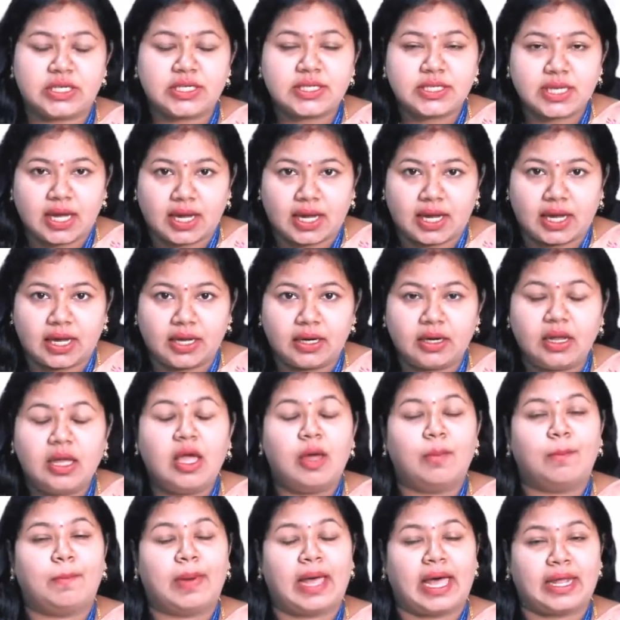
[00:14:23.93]
are
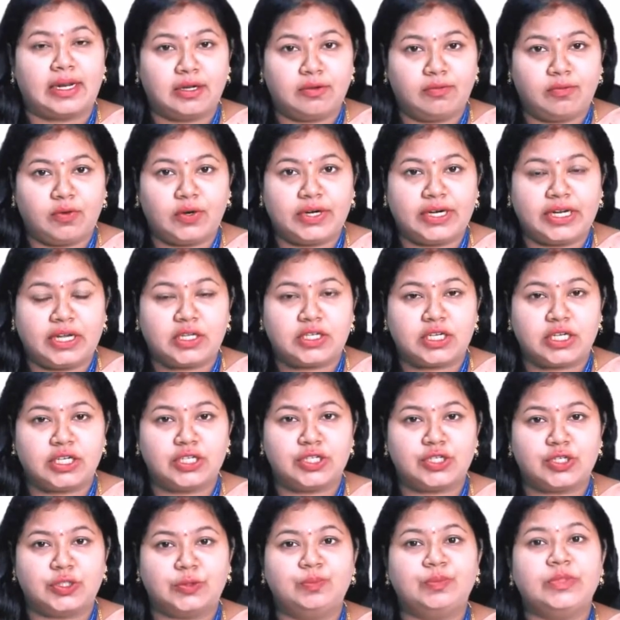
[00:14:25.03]
parallel flow heat
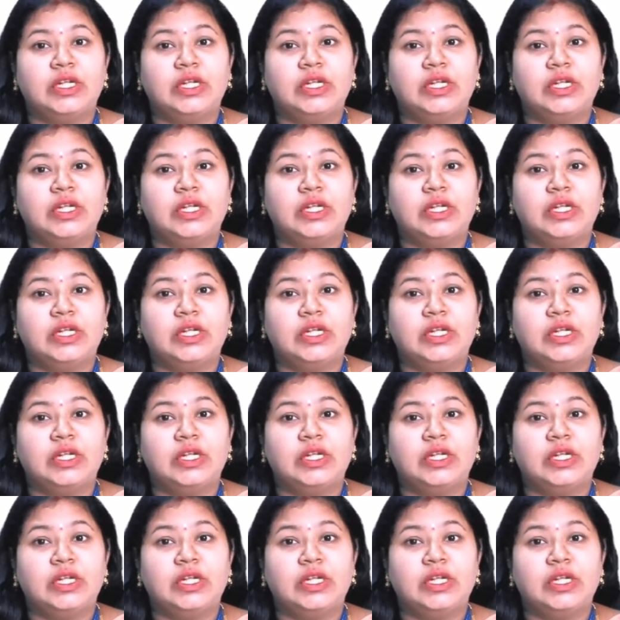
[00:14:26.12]
exchanger,